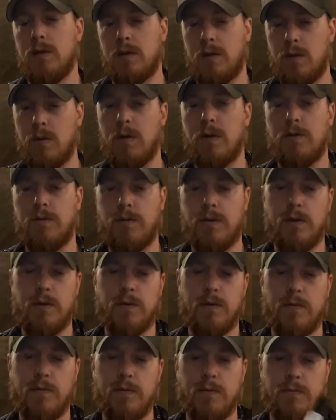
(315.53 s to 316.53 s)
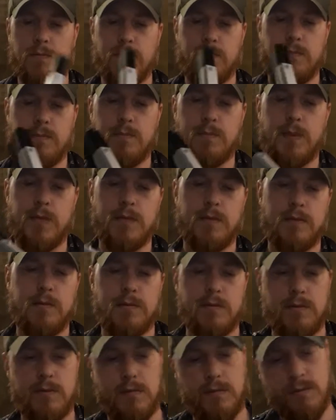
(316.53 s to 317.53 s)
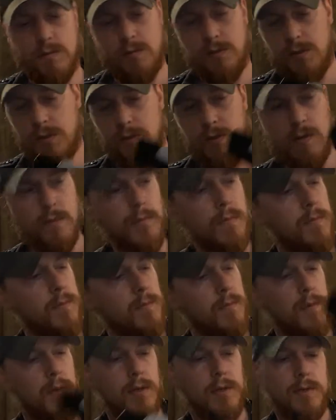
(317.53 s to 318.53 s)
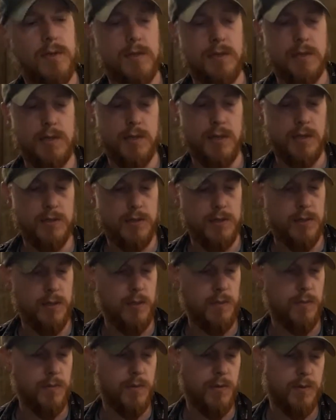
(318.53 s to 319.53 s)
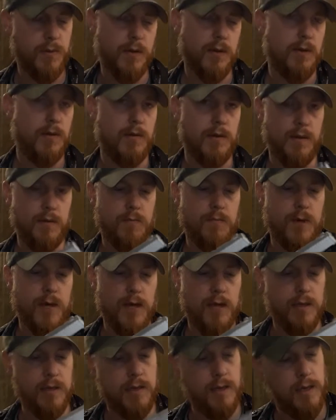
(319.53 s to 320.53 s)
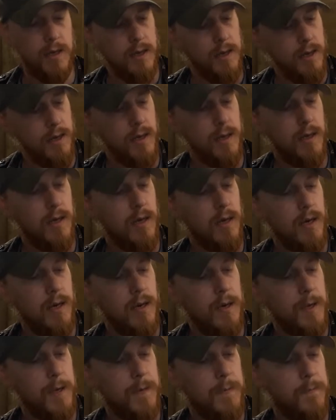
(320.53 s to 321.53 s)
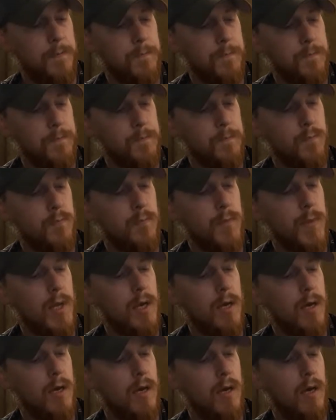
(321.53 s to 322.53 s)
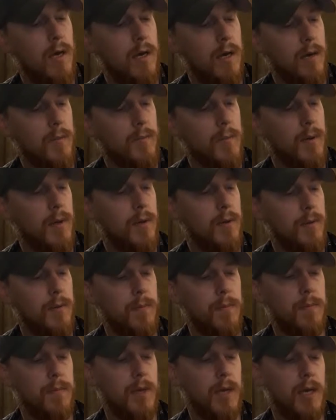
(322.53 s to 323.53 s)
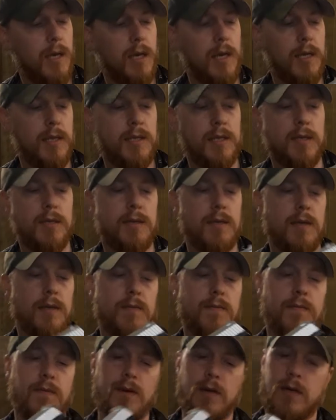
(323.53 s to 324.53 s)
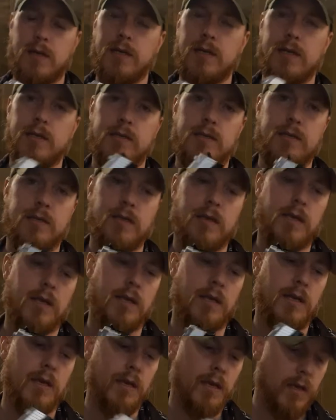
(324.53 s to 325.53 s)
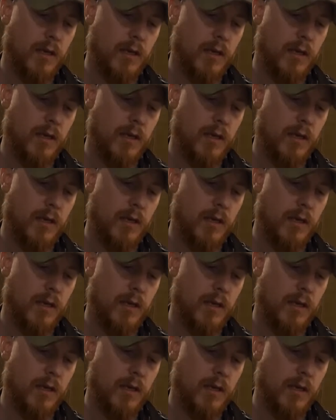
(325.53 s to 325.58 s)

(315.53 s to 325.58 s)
quite a few different pistols strip using the slide stop in reality, but you tend to find it's the